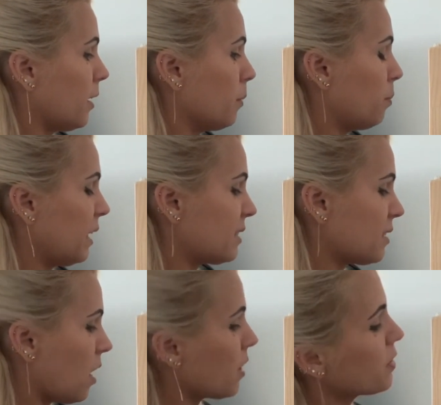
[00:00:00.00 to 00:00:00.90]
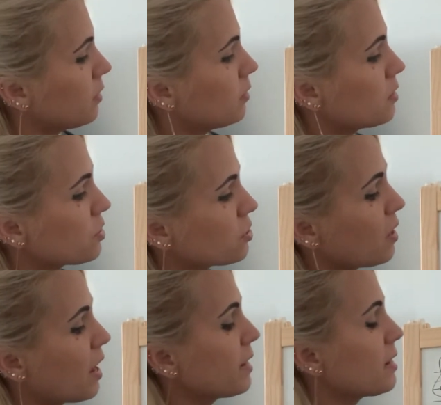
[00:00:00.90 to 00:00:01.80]
placed under the leisure
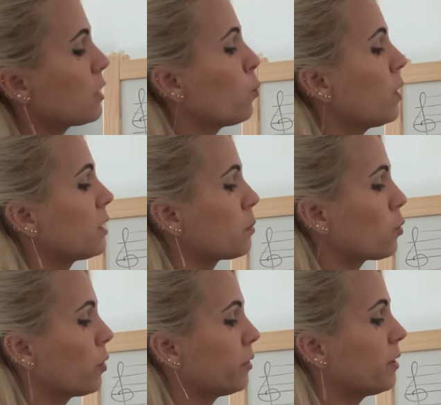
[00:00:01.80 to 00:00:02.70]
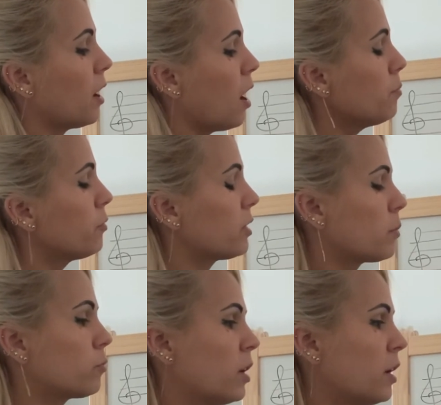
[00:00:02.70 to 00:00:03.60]
line, and when I'm going up, when
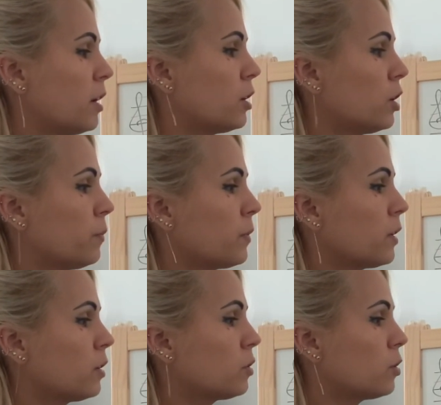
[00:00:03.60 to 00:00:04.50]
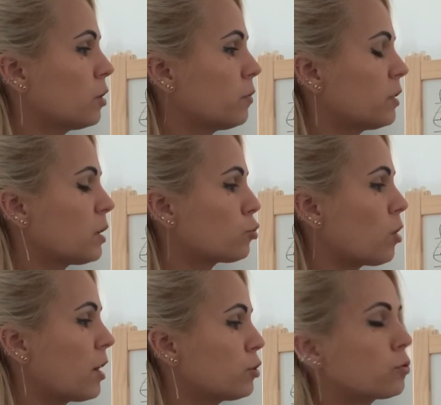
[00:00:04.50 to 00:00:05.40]
I'm
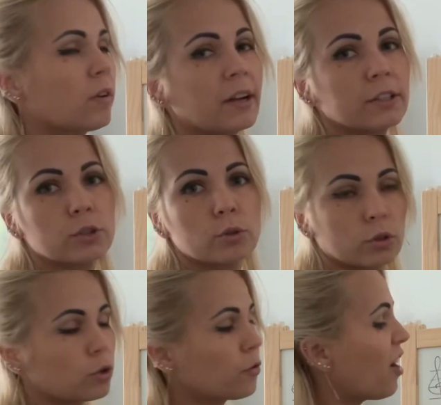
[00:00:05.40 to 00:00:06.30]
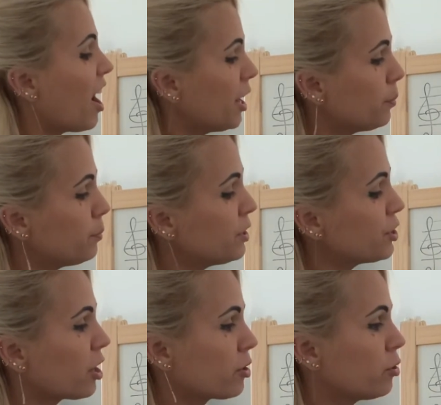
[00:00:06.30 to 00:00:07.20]
trying to write note of higher pitch,
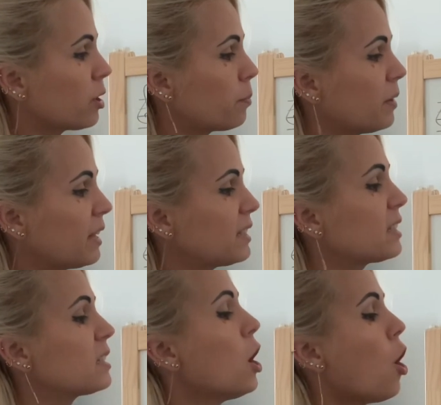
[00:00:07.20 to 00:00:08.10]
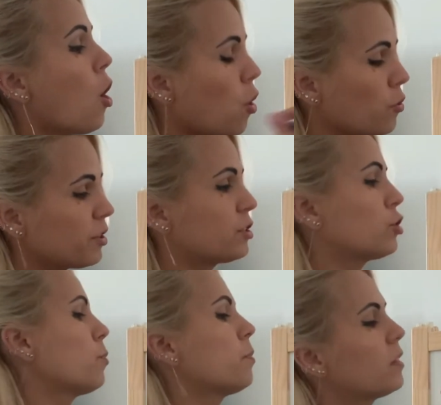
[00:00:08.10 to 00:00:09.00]
I'm gonna place it on the
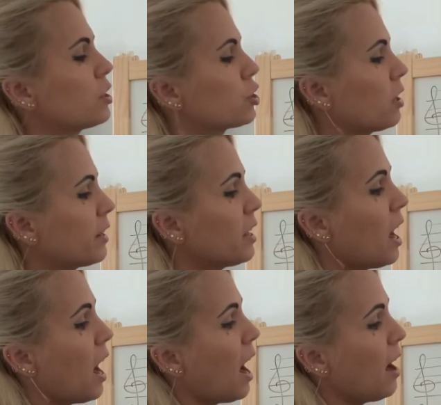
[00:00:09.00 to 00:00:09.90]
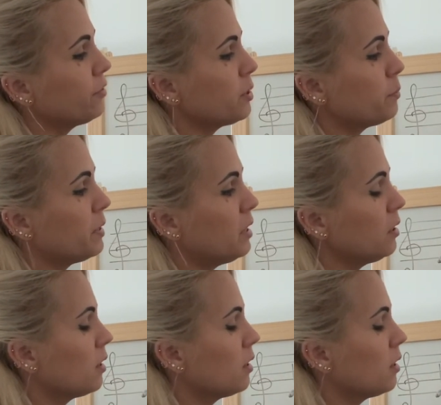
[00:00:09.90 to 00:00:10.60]
top of leisure line. After B,